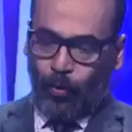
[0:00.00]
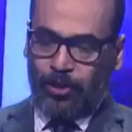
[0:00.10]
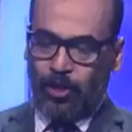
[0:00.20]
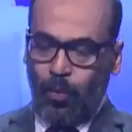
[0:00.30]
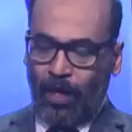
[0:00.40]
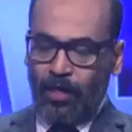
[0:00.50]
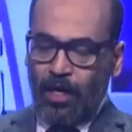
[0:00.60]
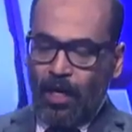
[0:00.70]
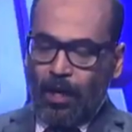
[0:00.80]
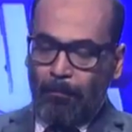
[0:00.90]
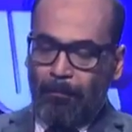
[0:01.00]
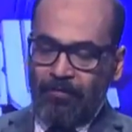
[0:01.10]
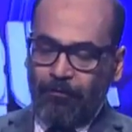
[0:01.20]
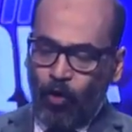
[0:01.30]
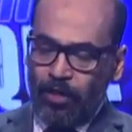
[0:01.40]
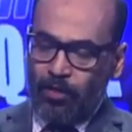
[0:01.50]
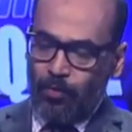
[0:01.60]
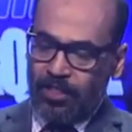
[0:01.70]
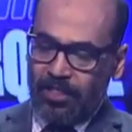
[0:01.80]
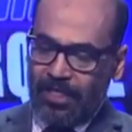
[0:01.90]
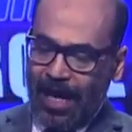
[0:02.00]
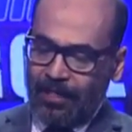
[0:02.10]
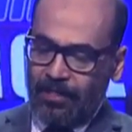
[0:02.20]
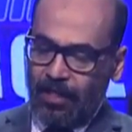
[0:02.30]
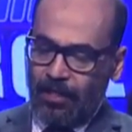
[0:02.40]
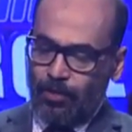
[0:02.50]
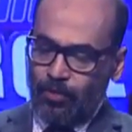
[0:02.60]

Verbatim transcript: Question one. Before he was sacked in